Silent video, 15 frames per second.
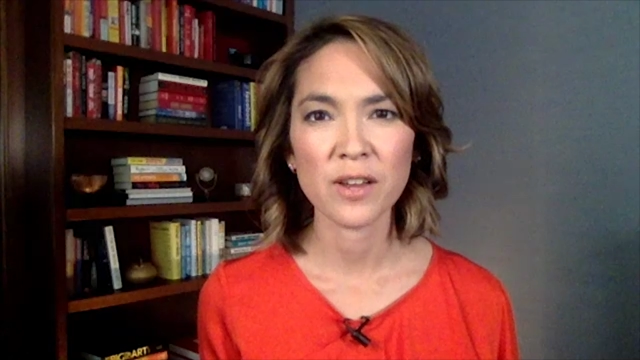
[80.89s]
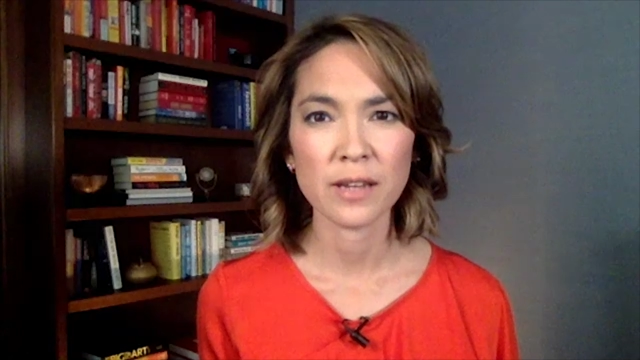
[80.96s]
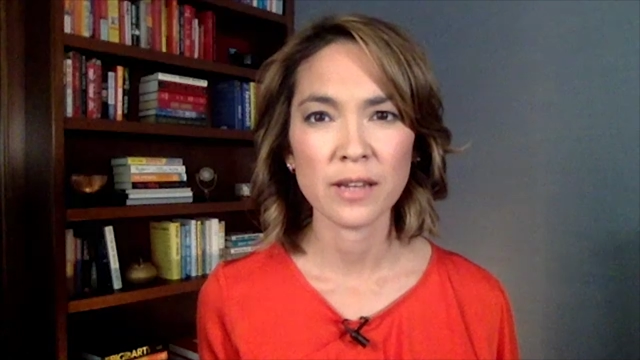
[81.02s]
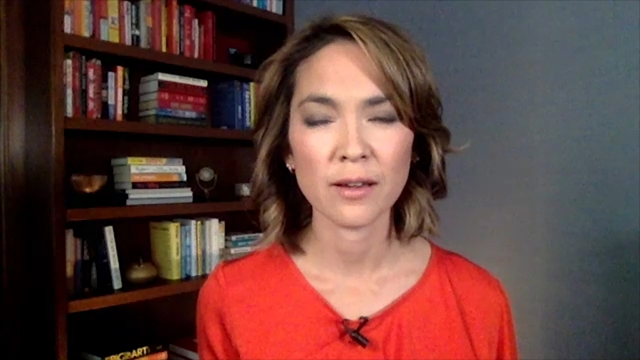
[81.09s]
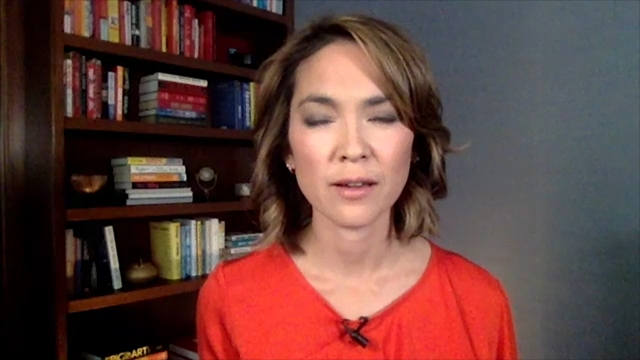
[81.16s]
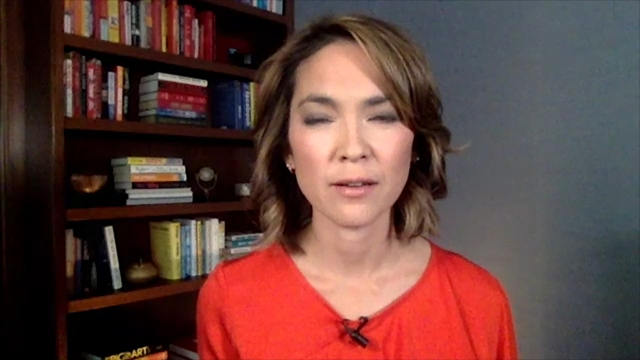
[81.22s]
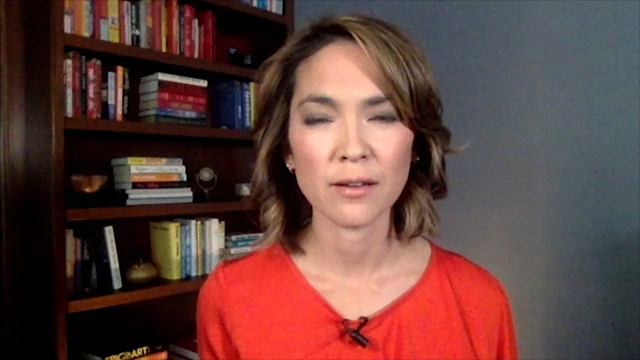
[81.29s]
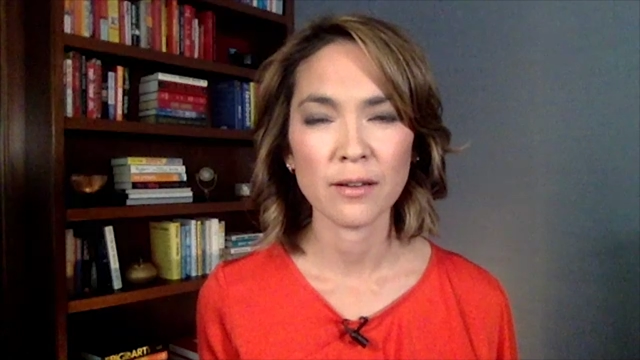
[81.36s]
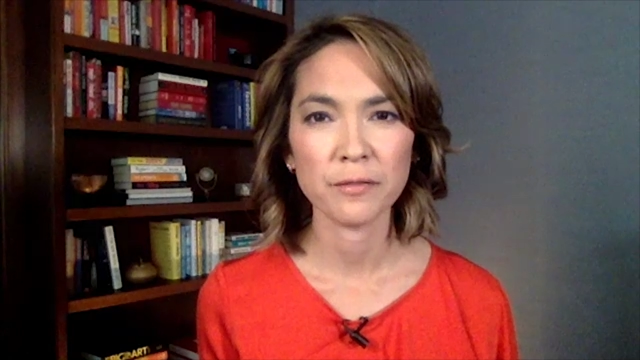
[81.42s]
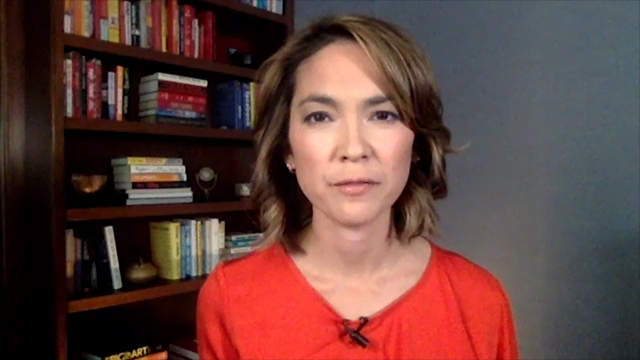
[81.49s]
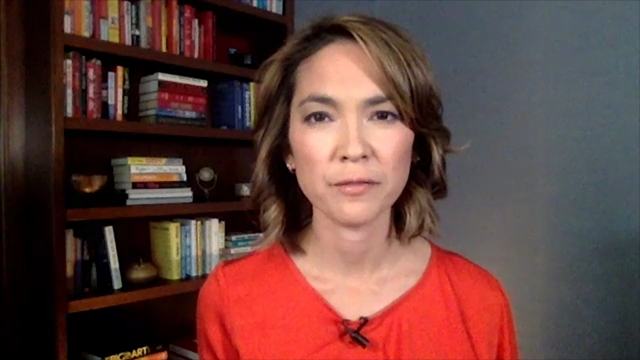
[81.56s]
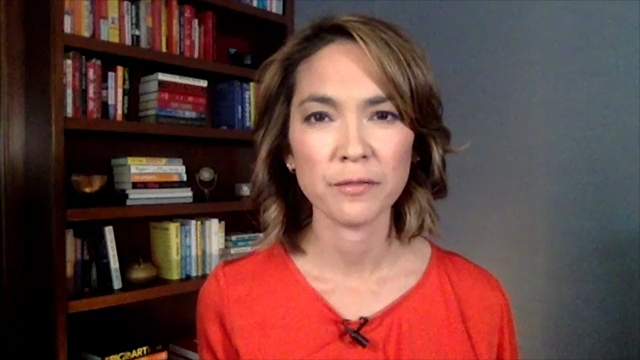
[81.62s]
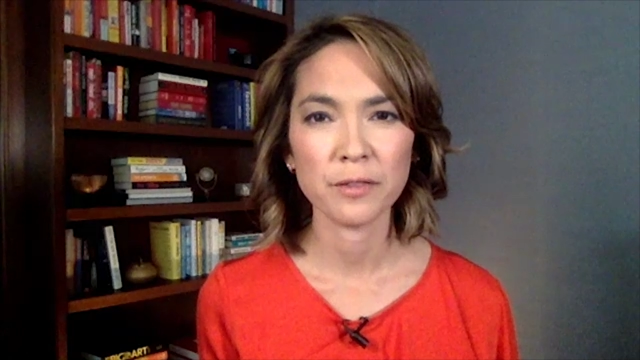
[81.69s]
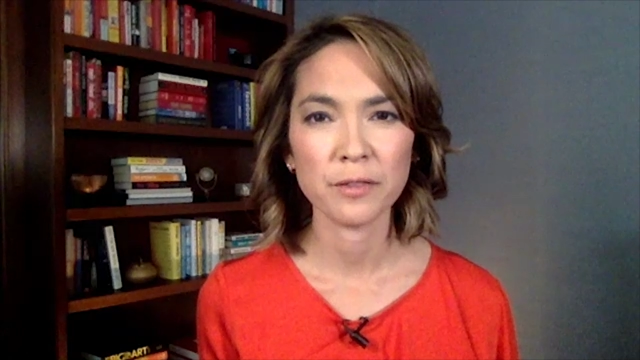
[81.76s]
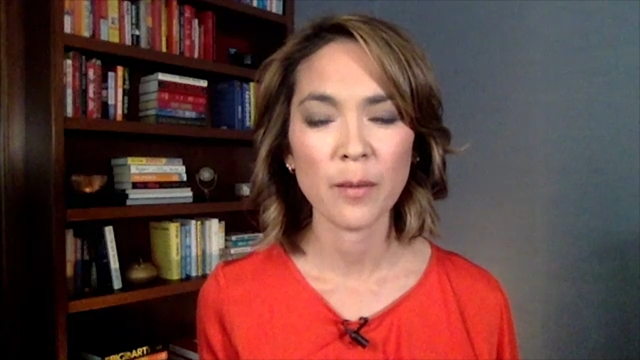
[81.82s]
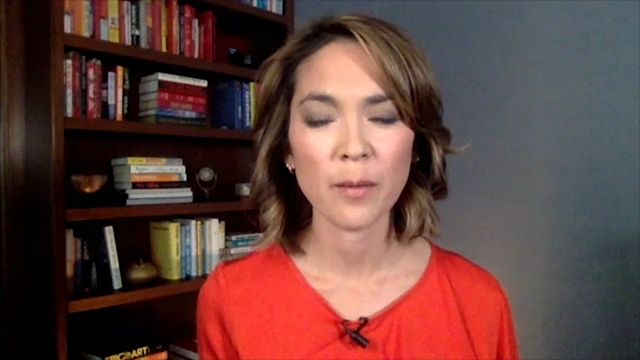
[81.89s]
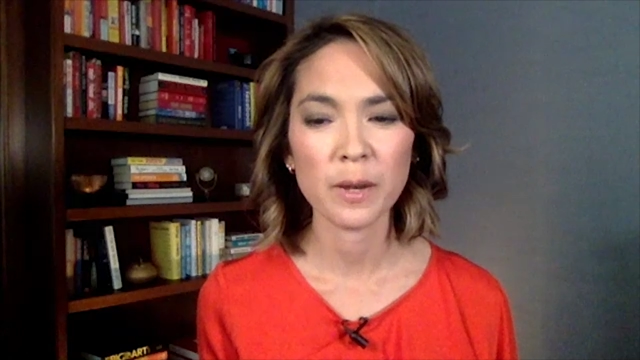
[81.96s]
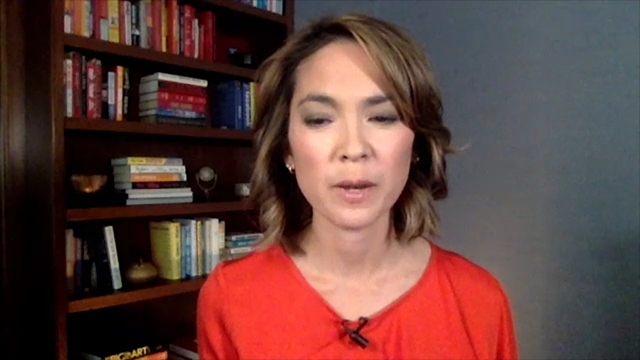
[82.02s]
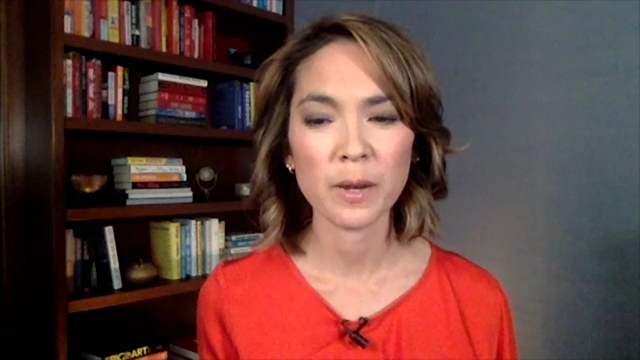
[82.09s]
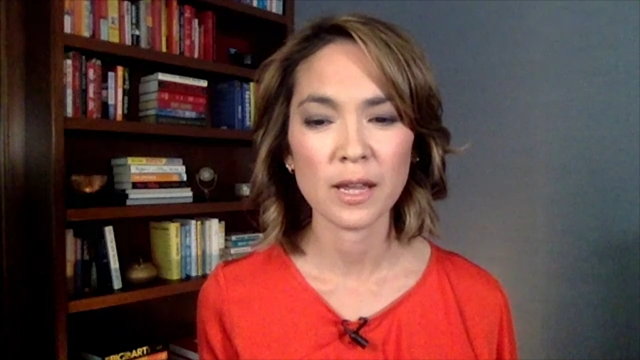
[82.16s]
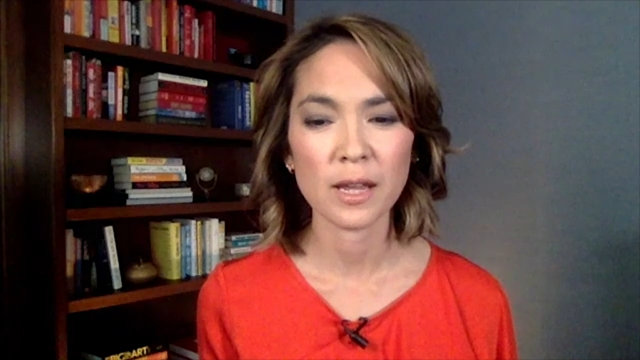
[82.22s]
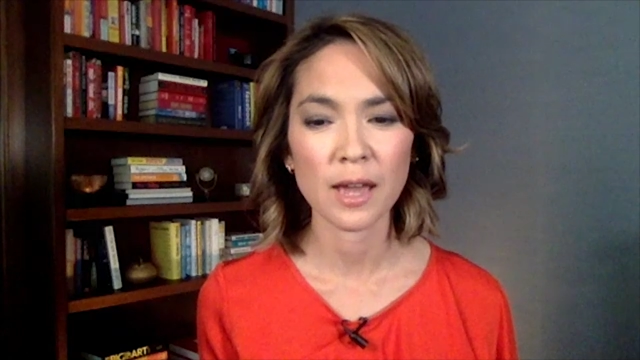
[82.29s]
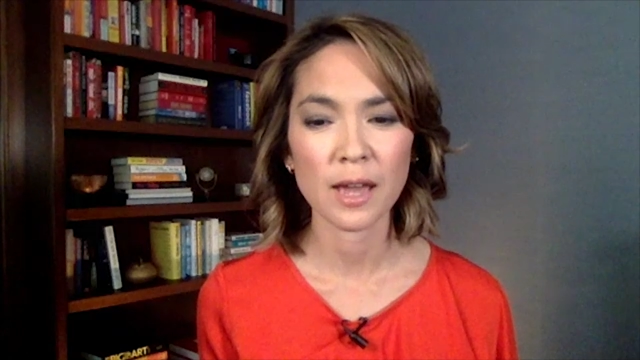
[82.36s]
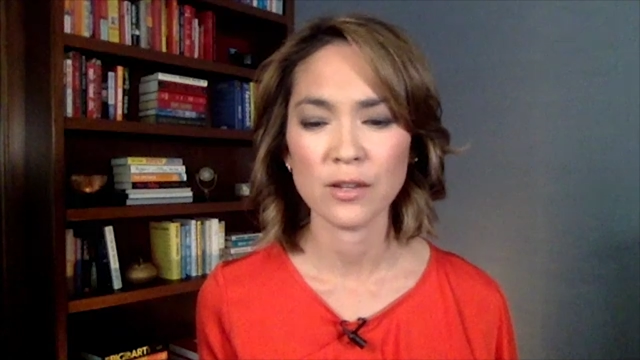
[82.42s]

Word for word: the company and you gave,